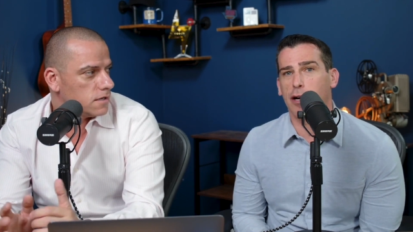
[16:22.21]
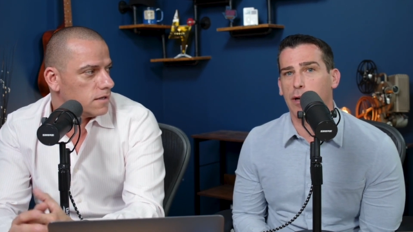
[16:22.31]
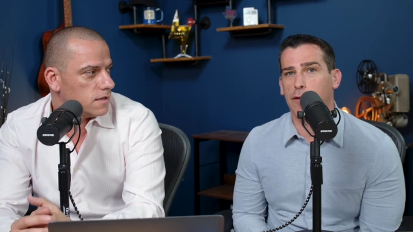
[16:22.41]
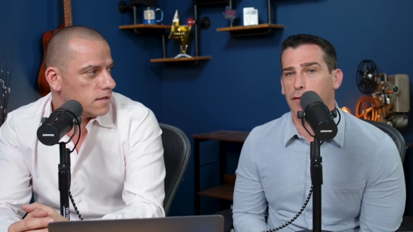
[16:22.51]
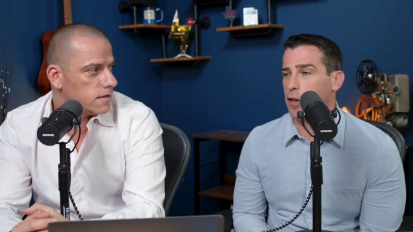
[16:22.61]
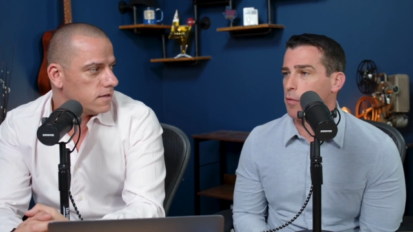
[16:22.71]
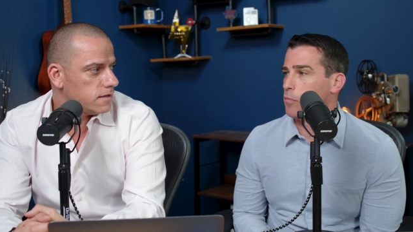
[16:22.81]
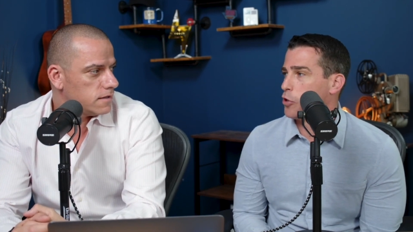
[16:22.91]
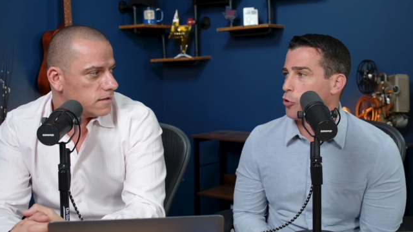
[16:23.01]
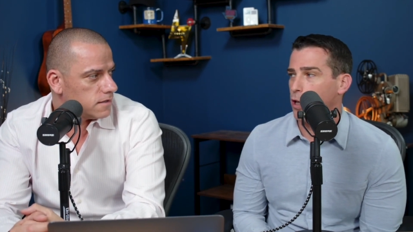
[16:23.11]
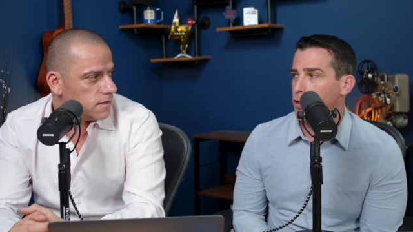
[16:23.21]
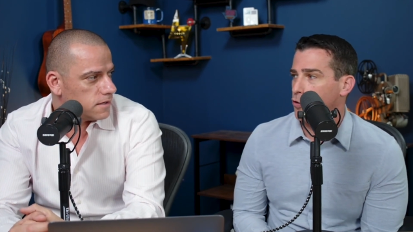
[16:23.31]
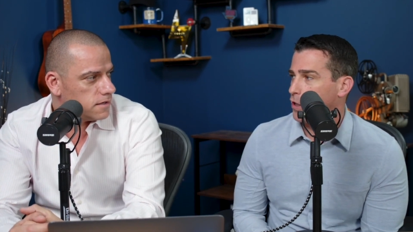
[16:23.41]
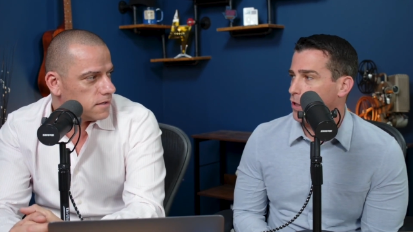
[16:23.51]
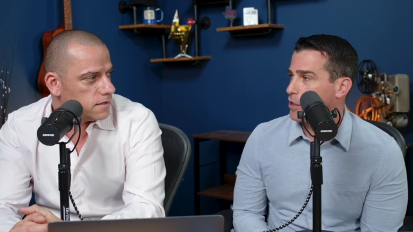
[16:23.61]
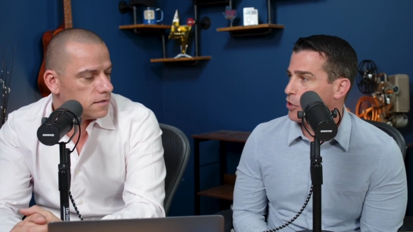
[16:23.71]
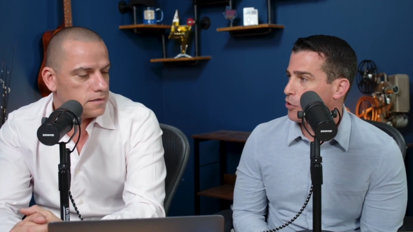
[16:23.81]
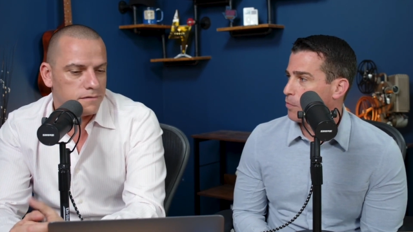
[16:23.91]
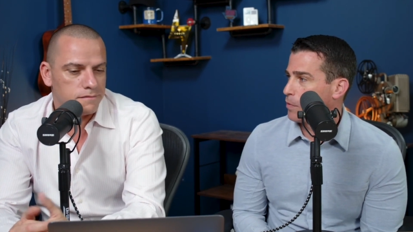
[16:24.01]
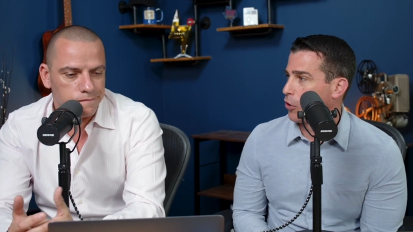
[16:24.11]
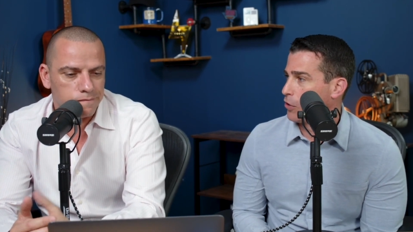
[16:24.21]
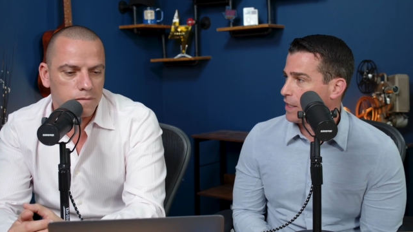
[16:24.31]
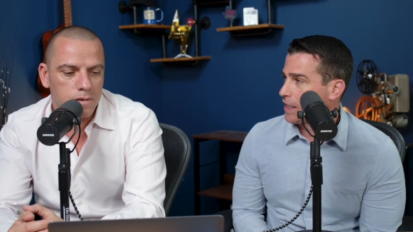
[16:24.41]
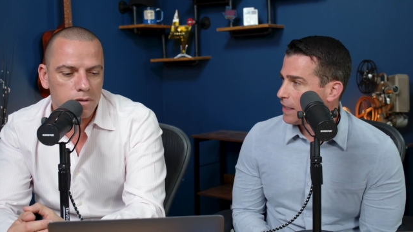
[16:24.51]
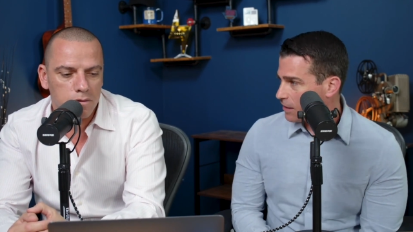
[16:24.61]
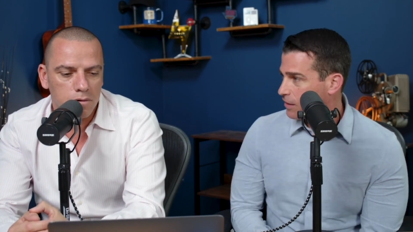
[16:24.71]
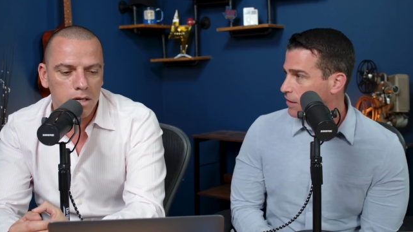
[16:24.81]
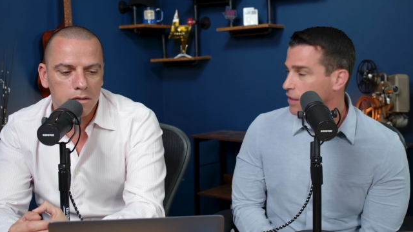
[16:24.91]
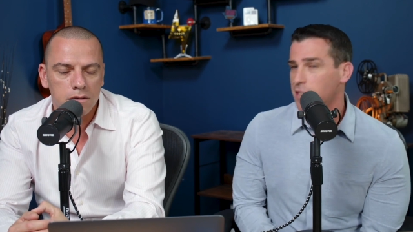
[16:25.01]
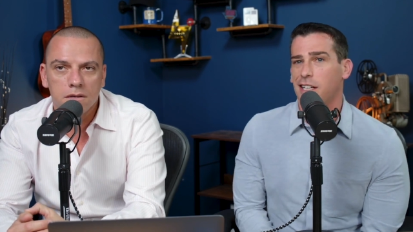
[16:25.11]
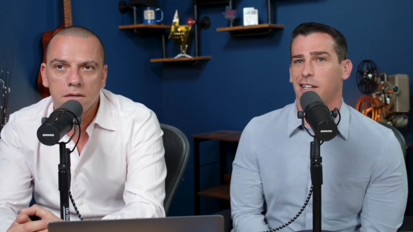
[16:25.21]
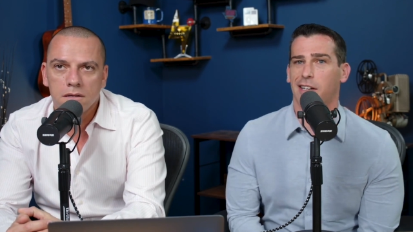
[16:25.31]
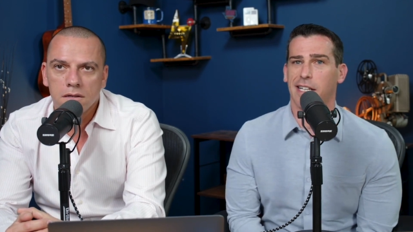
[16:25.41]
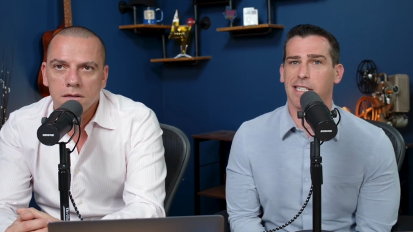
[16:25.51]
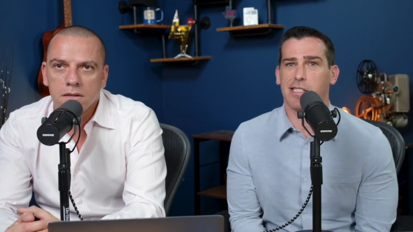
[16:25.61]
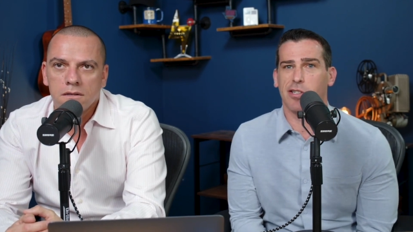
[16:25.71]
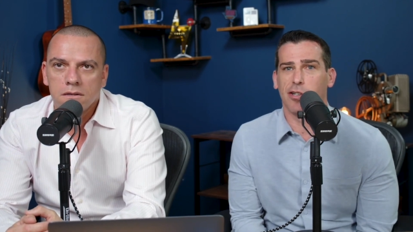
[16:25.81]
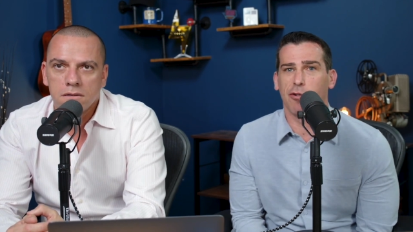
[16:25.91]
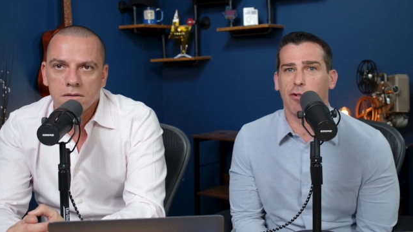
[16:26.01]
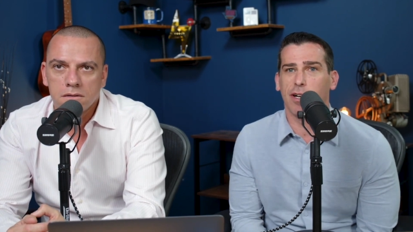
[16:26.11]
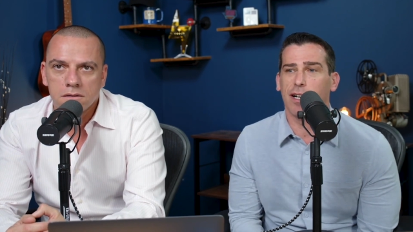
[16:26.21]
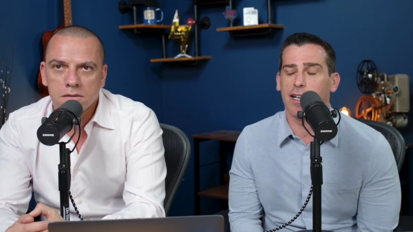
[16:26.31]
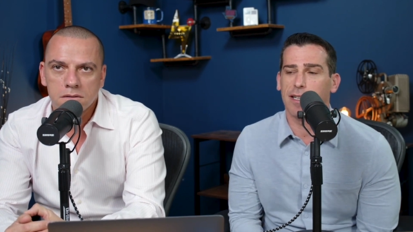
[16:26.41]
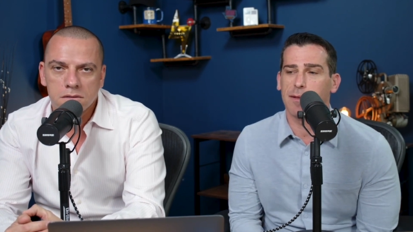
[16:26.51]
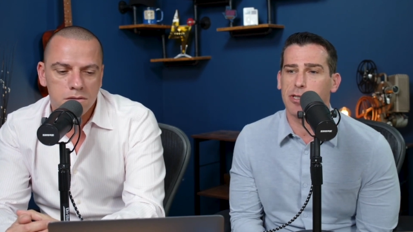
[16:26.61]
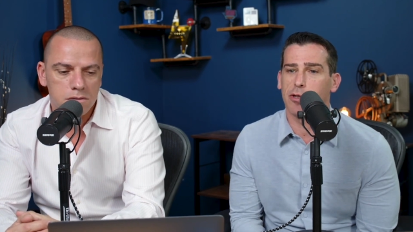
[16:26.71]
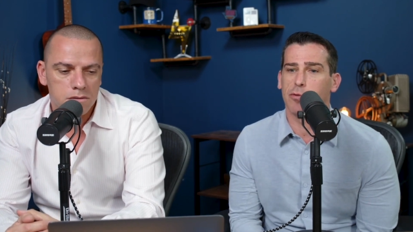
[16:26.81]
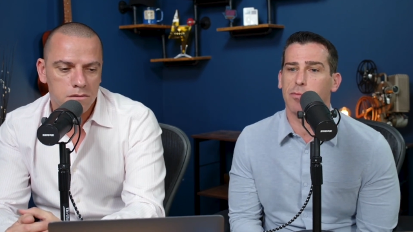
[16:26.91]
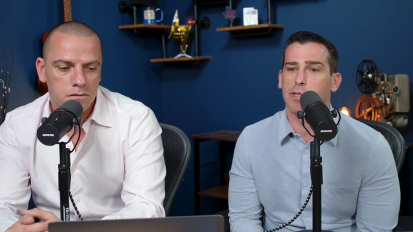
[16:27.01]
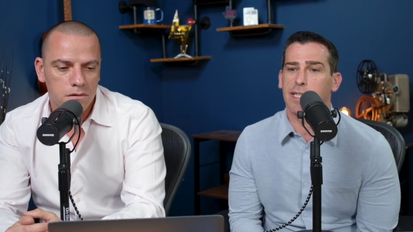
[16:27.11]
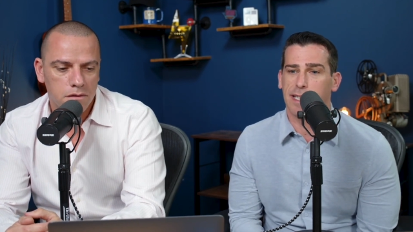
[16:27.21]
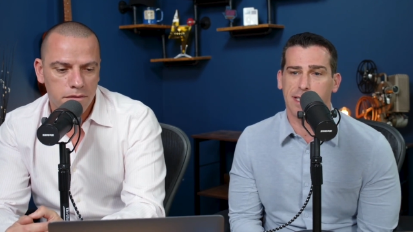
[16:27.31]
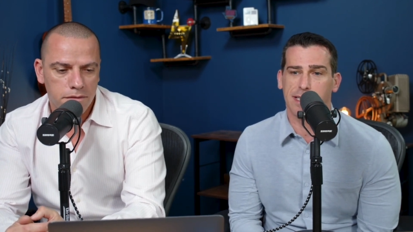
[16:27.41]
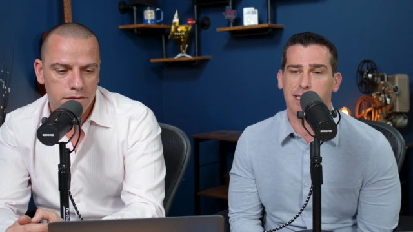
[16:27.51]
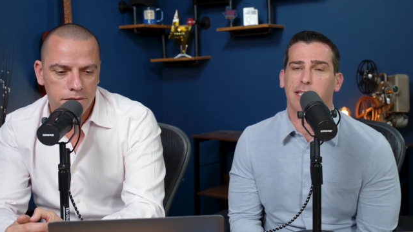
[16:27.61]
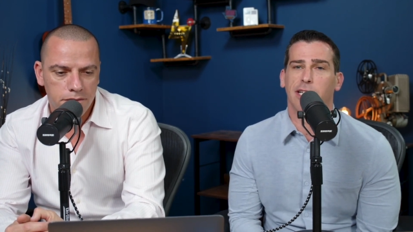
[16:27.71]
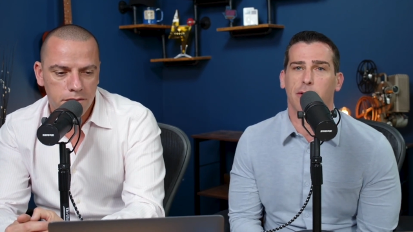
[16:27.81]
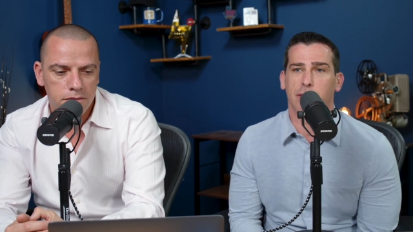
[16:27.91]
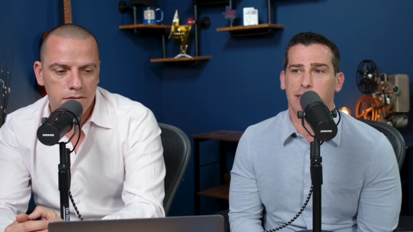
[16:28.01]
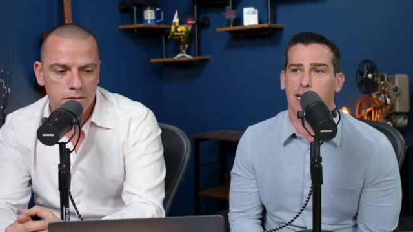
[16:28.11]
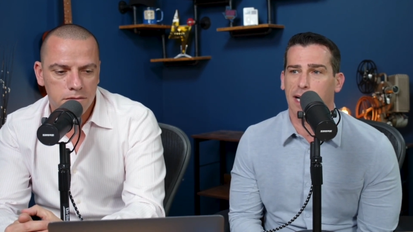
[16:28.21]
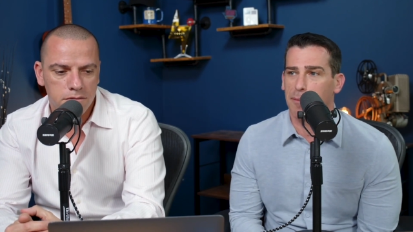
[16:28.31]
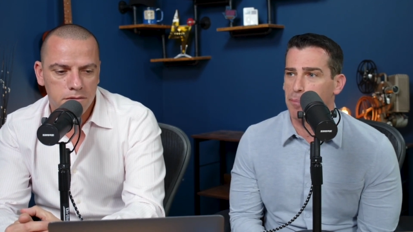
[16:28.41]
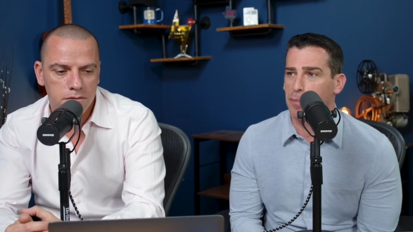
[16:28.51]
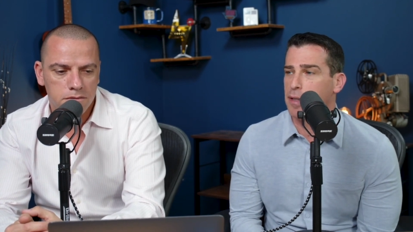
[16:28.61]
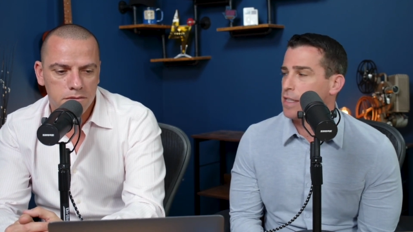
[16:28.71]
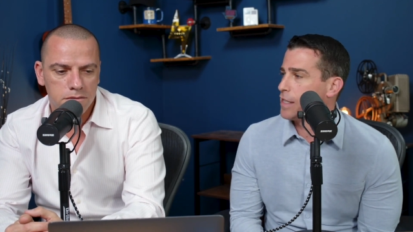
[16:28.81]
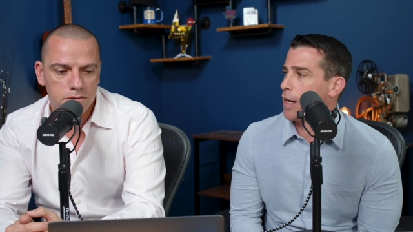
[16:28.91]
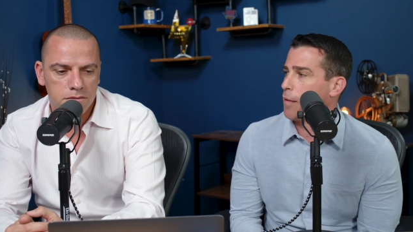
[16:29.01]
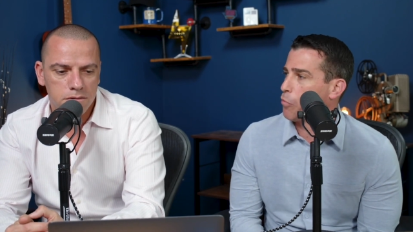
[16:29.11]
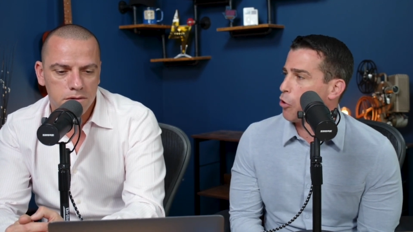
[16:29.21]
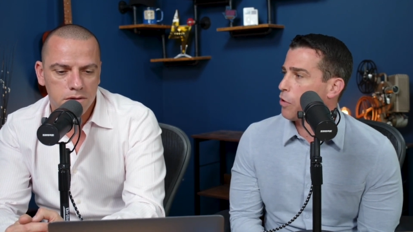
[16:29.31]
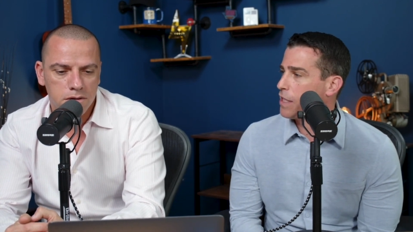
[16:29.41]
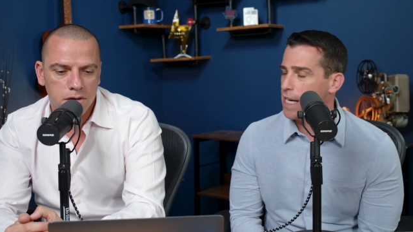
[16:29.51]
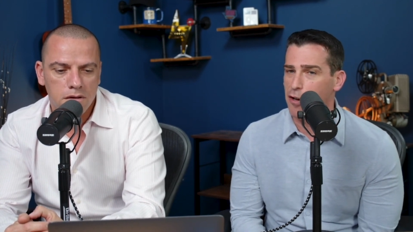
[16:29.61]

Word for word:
Speaker 1: went from 200 to 13. Right. Right. So, um, so it, it's you know it's not it's not broken down